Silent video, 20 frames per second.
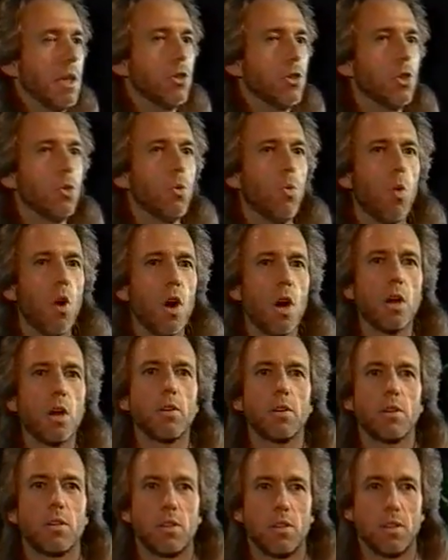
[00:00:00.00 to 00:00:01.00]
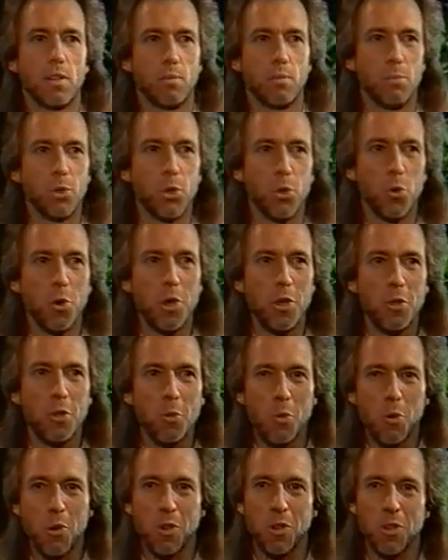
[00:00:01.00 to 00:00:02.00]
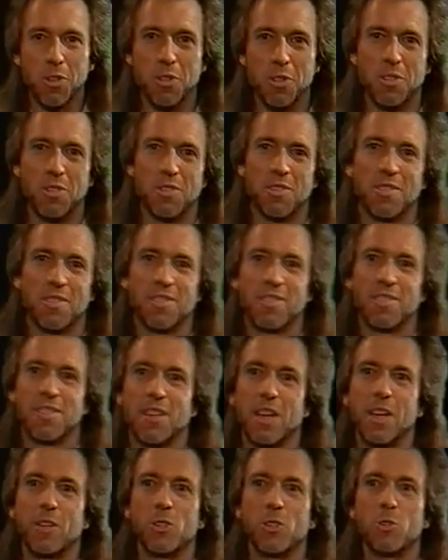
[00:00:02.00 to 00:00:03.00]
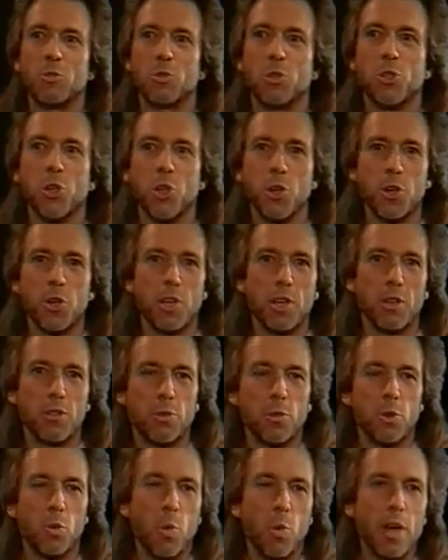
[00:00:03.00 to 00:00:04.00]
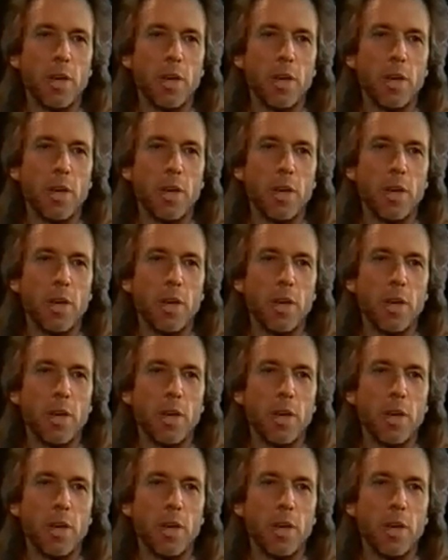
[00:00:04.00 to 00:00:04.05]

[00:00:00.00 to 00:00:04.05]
And as you walk between the worlds, as you journey through